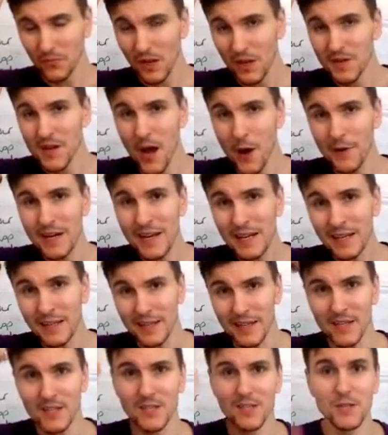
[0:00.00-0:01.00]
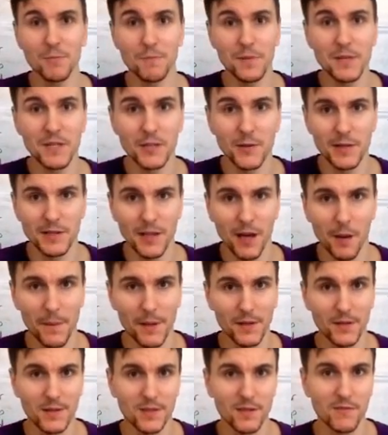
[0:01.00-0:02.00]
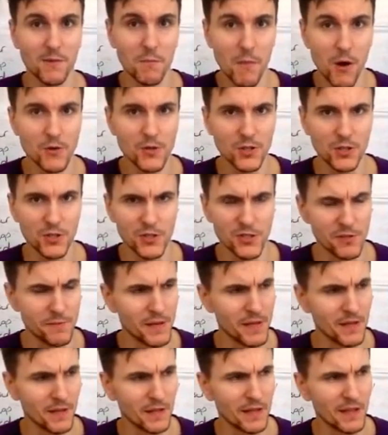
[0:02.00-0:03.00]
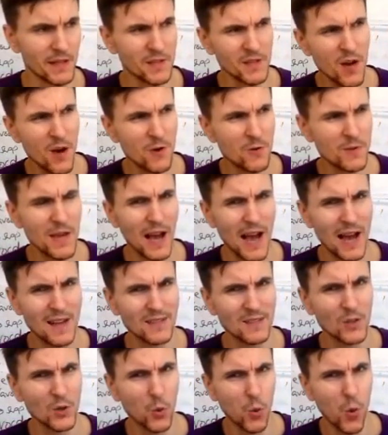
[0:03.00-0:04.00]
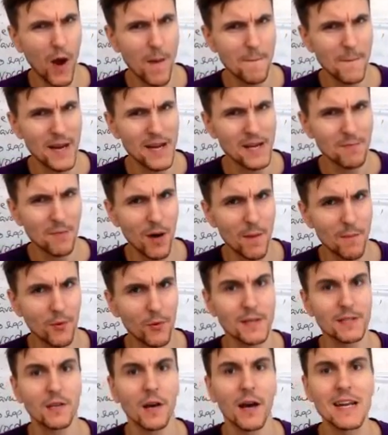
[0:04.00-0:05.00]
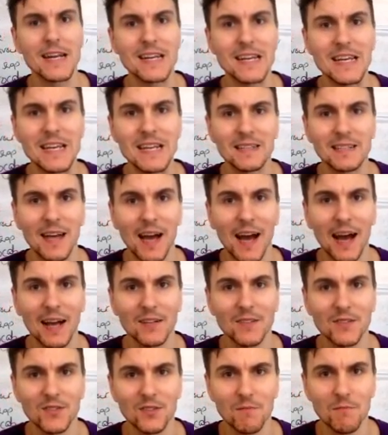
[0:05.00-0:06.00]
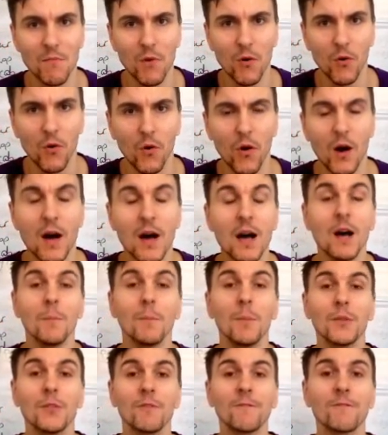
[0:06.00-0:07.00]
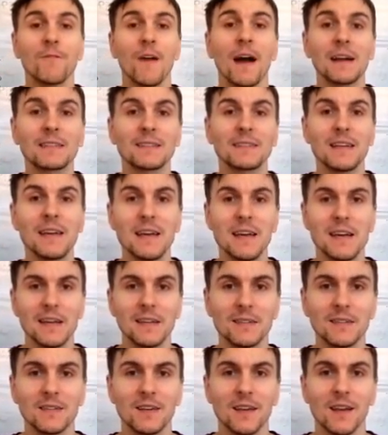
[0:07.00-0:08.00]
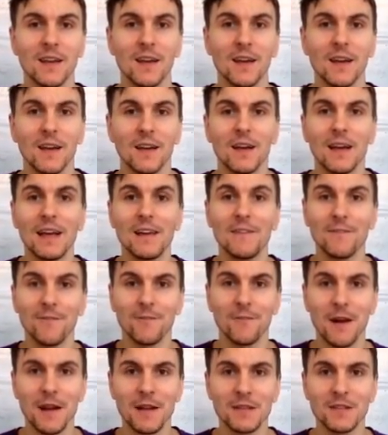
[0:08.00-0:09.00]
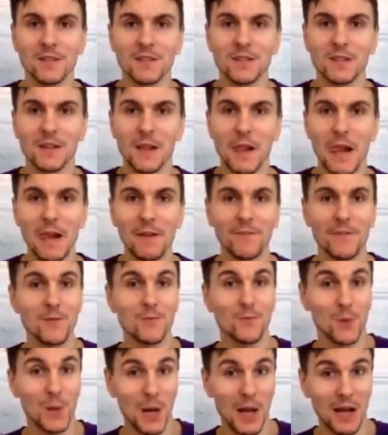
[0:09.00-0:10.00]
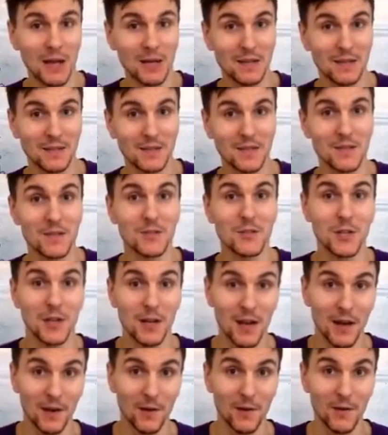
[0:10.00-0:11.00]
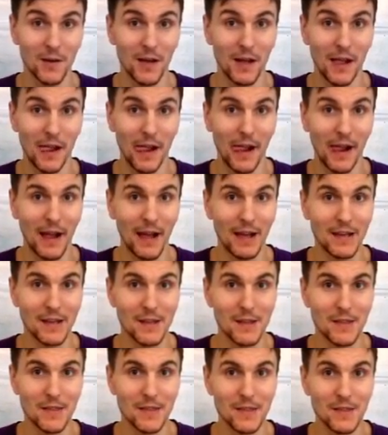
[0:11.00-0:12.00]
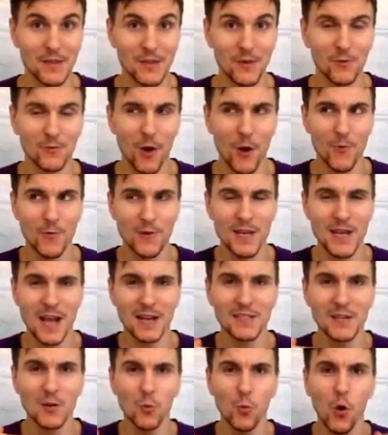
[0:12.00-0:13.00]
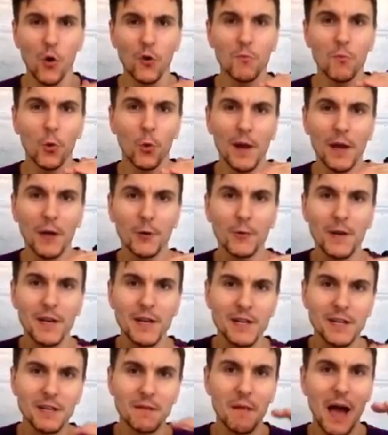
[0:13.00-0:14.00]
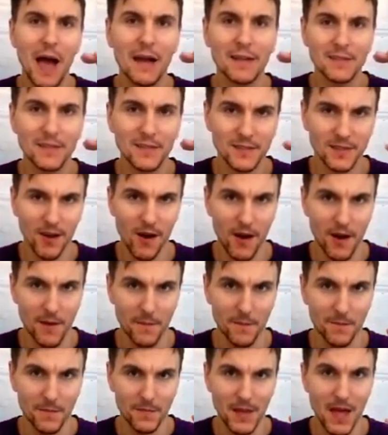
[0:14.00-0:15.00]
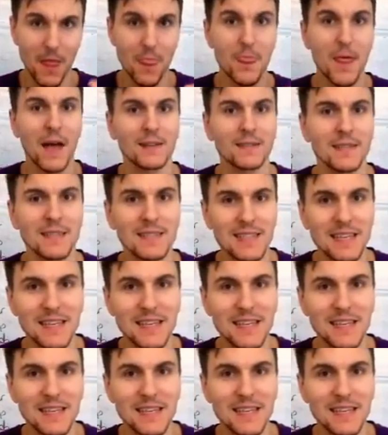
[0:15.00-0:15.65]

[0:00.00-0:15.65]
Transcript: Now in English, you'd be doing that because of emotion. You'd be thinking, no, that hasn't quite made my point. I need to add some more. But the fact is, in French, if you relax and chill out, you're only adding one more ingredient at a time. And that is